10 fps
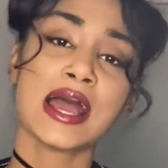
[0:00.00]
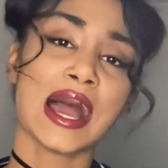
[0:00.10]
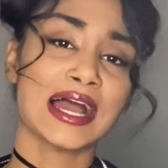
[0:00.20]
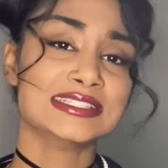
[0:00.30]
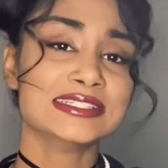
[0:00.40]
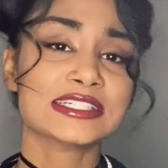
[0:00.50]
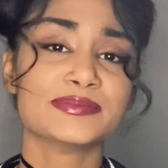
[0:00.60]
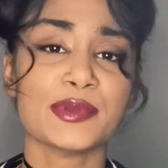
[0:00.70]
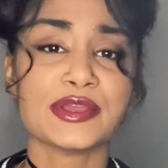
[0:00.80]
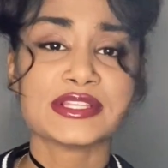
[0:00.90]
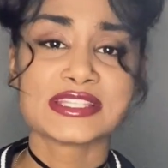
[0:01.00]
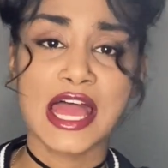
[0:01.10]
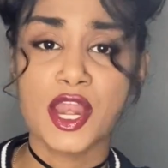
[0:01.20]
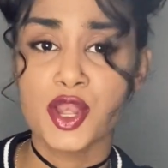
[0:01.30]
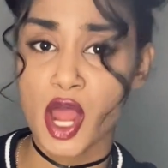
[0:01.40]
I didn't experience
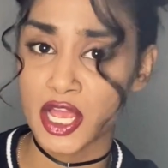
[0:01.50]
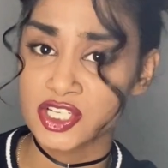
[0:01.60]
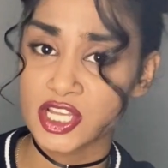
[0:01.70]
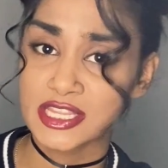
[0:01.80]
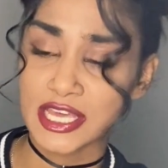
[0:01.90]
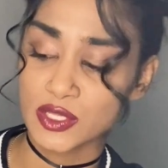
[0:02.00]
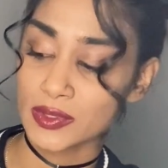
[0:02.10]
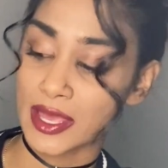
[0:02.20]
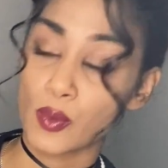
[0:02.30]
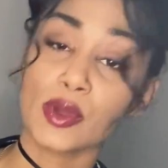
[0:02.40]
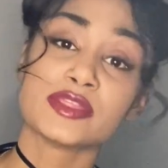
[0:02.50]
that nausea that you get with